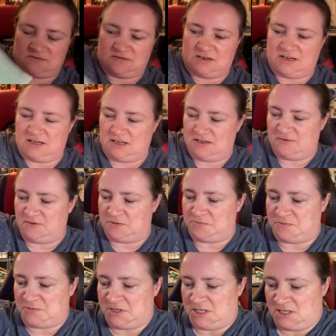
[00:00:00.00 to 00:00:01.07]
have a
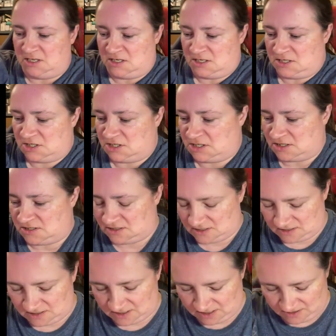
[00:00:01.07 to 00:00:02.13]
picture.
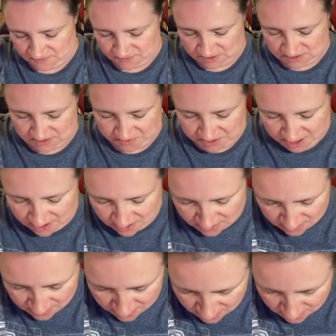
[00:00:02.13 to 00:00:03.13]
All I have is the pattern.